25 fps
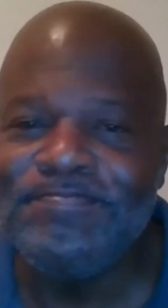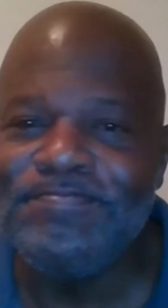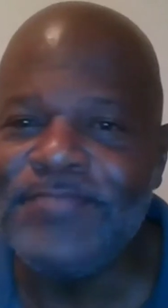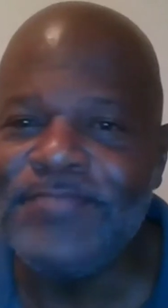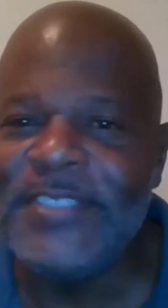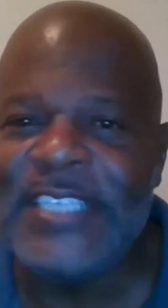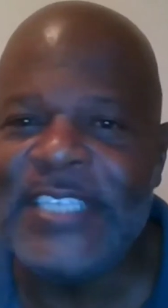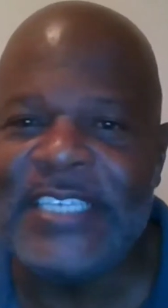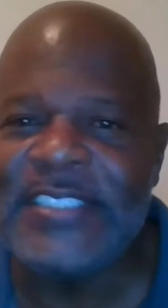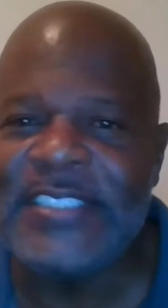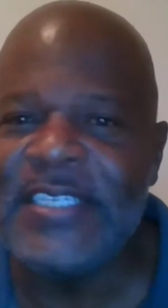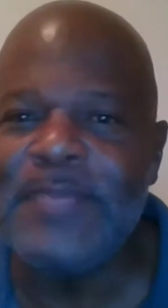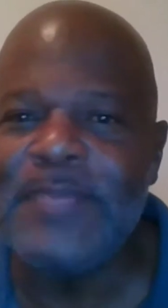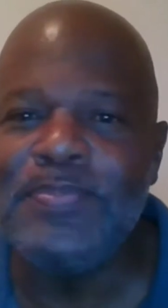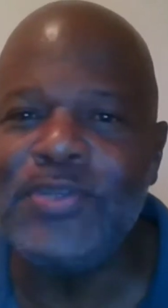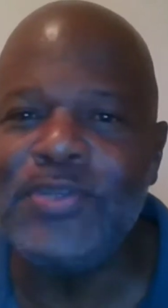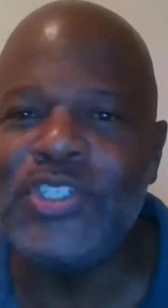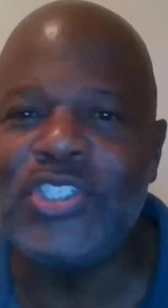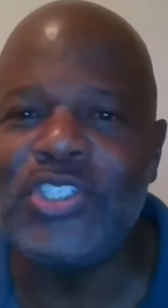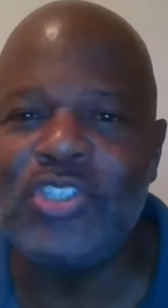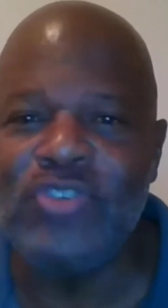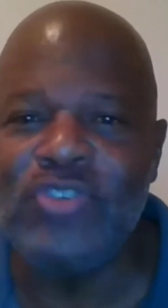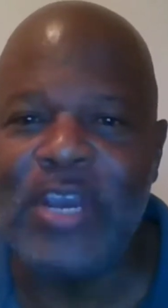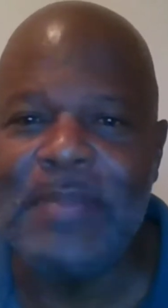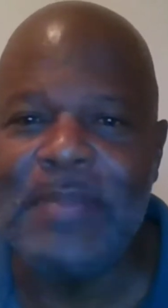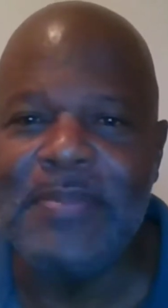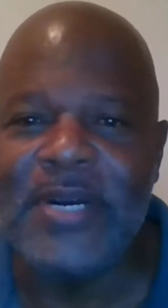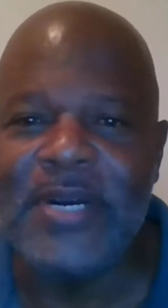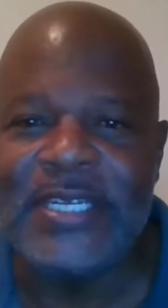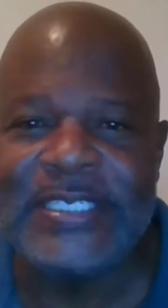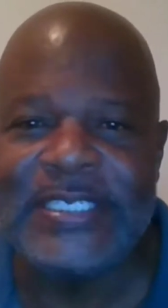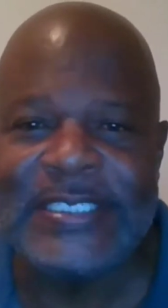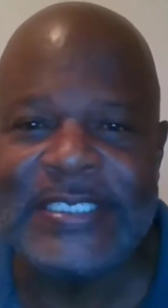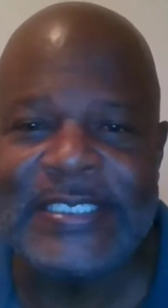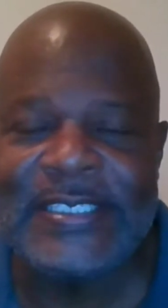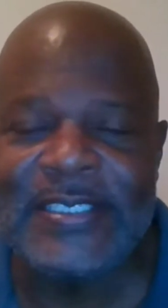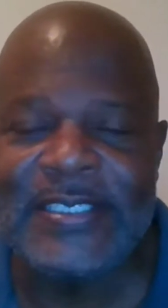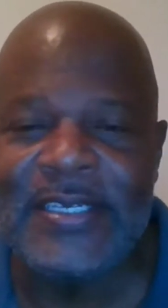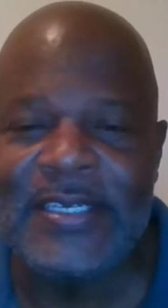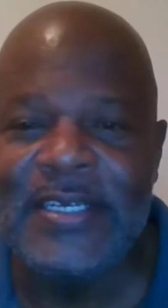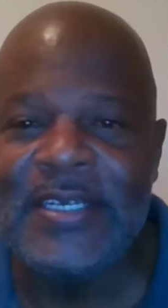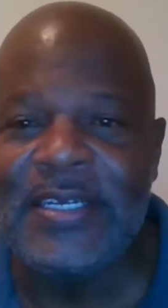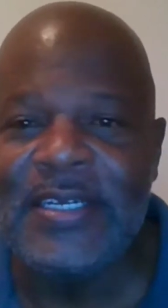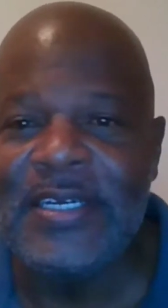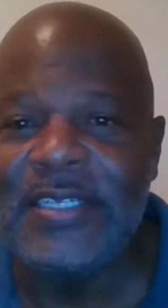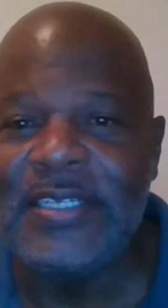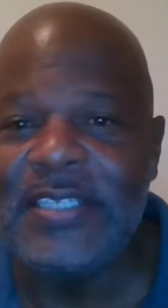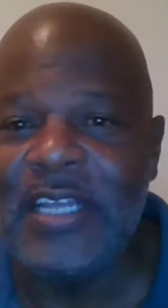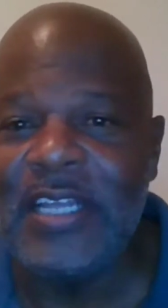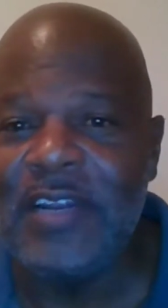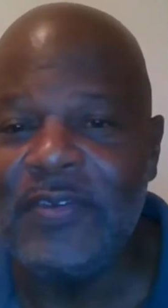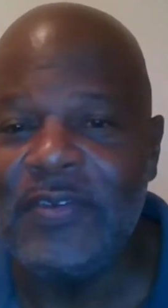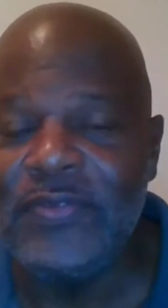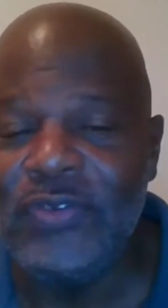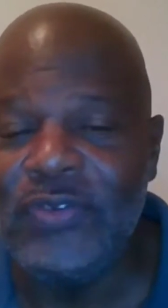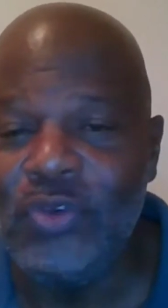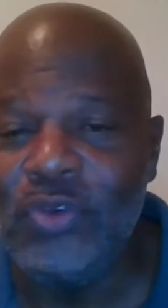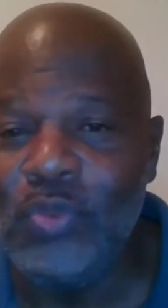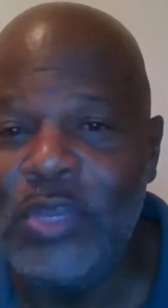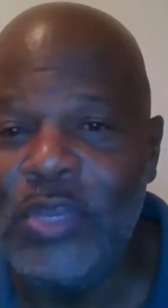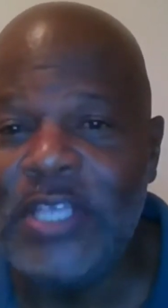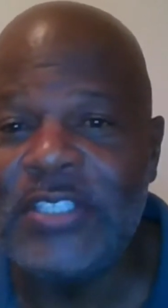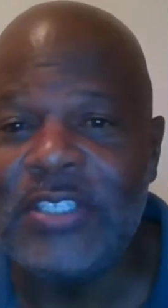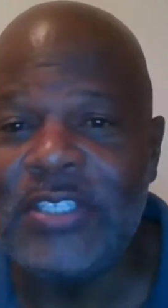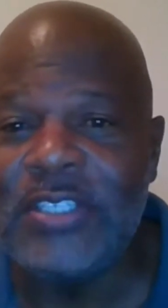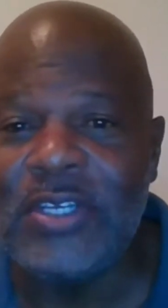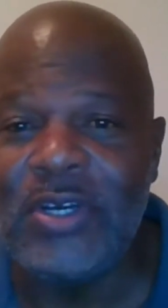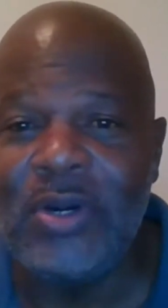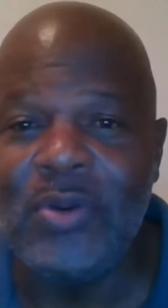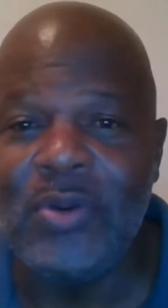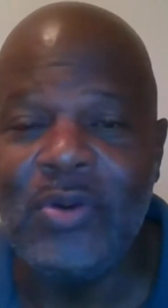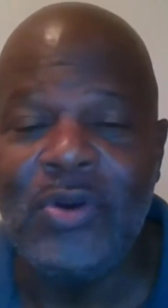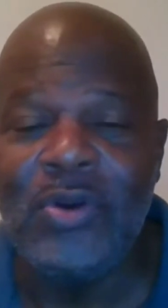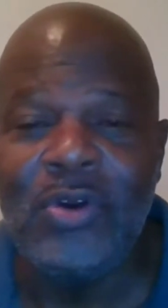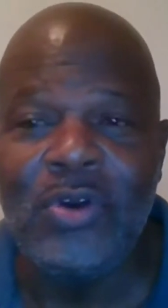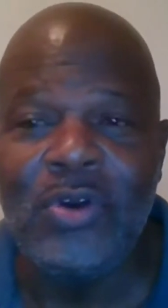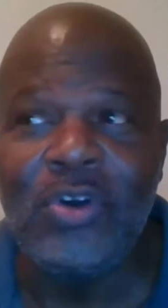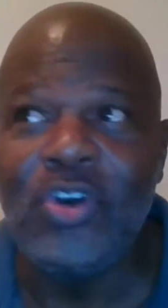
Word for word: just didn't push the right buttons until a few weeks ago.